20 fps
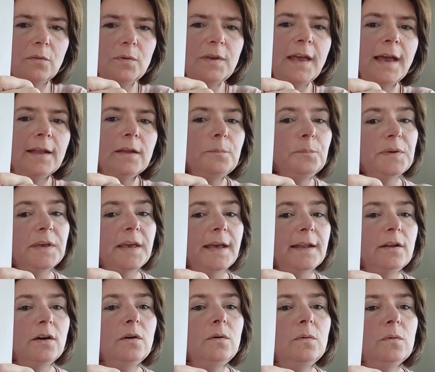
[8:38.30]
We had a
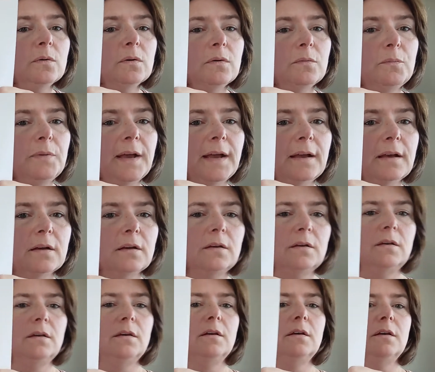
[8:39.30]
piano back
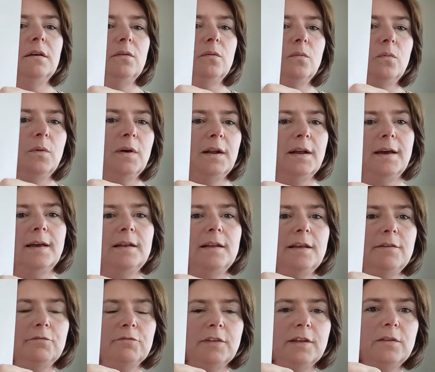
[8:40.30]
when I
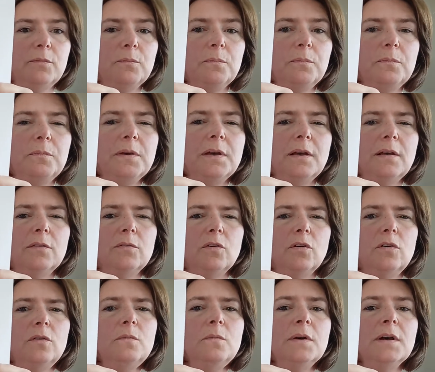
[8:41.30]
lived at
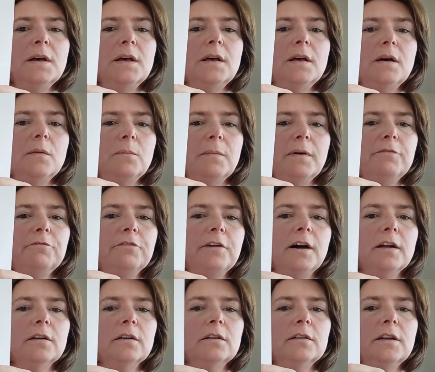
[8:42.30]
home. My
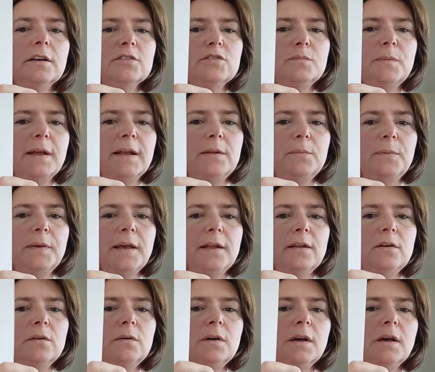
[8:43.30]
father does play the
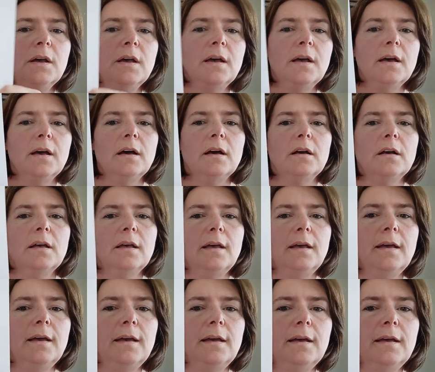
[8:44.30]
piano,
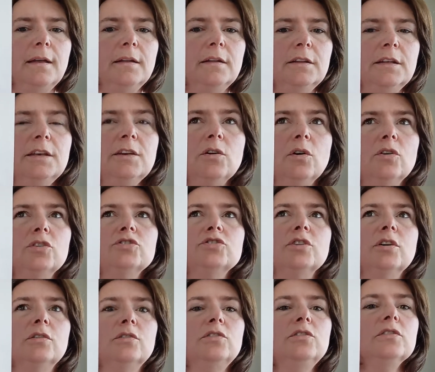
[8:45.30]
and he
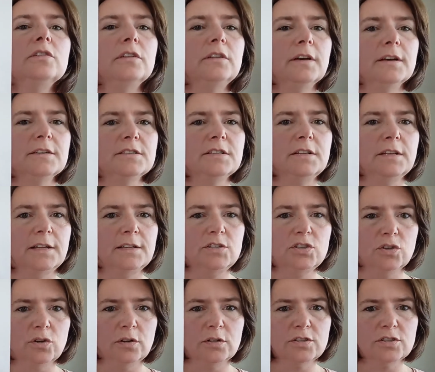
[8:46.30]
also does it in
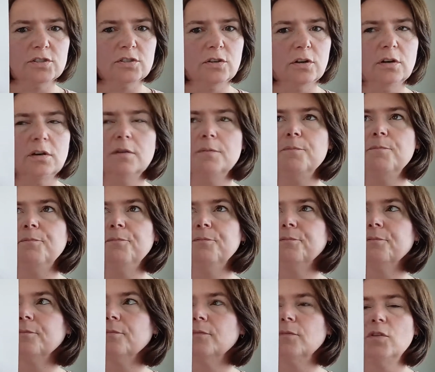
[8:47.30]
church, the
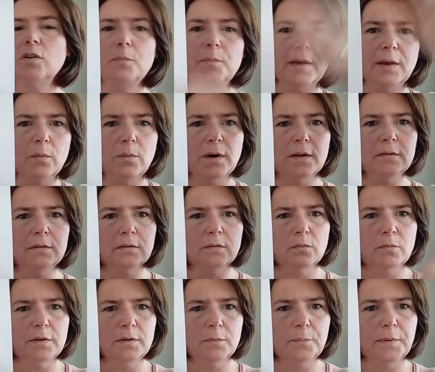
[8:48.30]
big one
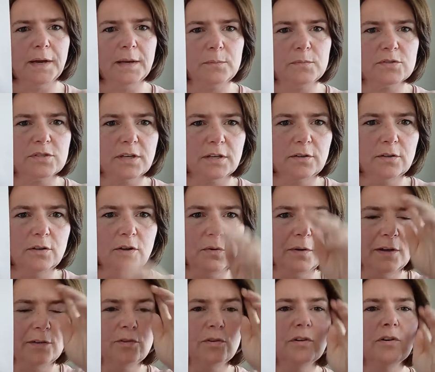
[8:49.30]
with pipes. I don't know
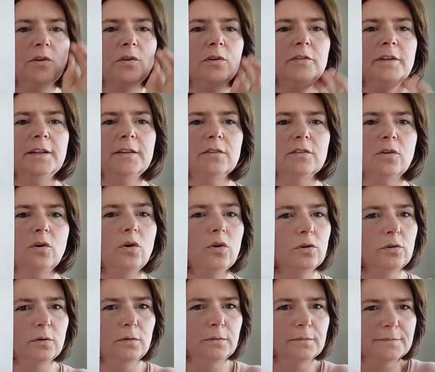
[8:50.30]
how you call that,
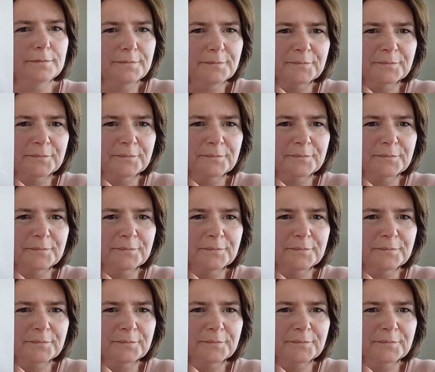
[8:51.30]
orgel.